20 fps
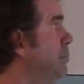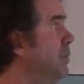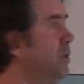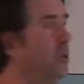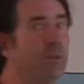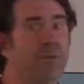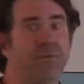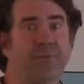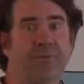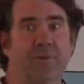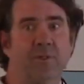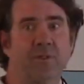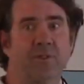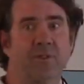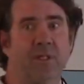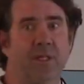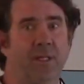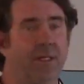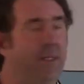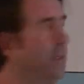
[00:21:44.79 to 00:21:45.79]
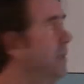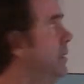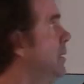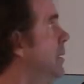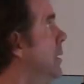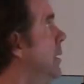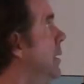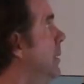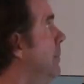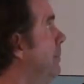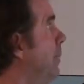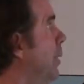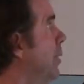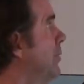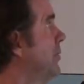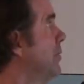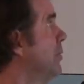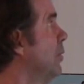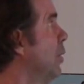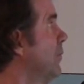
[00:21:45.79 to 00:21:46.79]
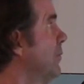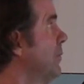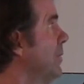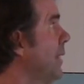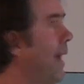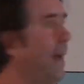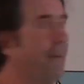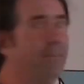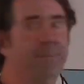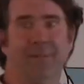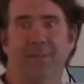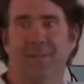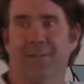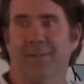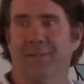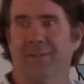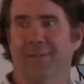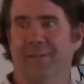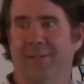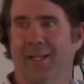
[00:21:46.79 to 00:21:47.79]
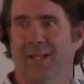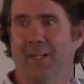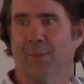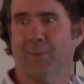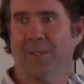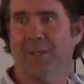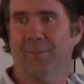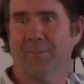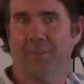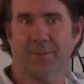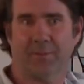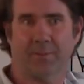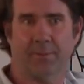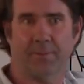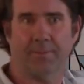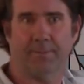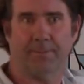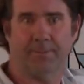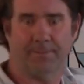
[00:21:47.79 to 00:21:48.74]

Blue is first in, boats are overlapped, yellow will get mark room.